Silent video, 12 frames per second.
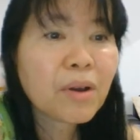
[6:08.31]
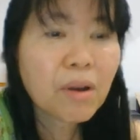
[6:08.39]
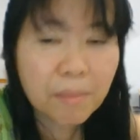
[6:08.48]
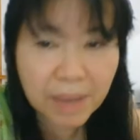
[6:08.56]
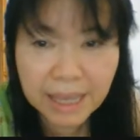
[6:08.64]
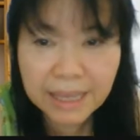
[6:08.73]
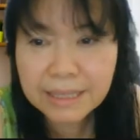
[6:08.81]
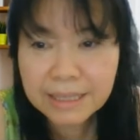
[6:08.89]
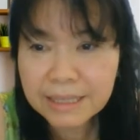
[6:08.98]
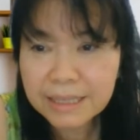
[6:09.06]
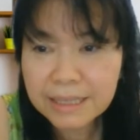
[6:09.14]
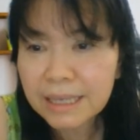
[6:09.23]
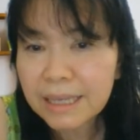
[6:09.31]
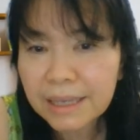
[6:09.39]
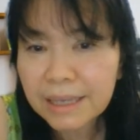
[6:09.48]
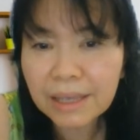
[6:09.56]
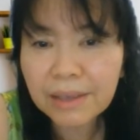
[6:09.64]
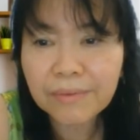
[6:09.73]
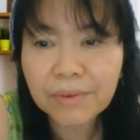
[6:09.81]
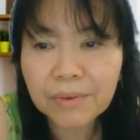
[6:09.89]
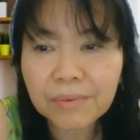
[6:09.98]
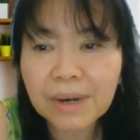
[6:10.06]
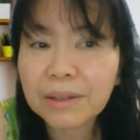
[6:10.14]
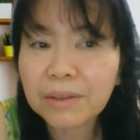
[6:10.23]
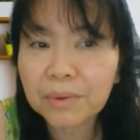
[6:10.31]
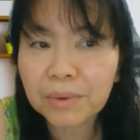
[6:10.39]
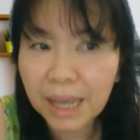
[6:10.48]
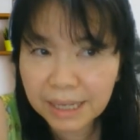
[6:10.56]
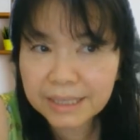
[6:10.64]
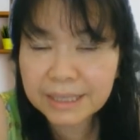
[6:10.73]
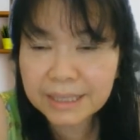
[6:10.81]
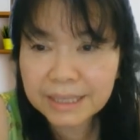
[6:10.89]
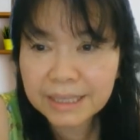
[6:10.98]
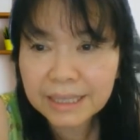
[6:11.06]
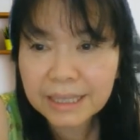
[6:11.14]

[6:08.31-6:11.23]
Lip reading: comments if you would like to ask.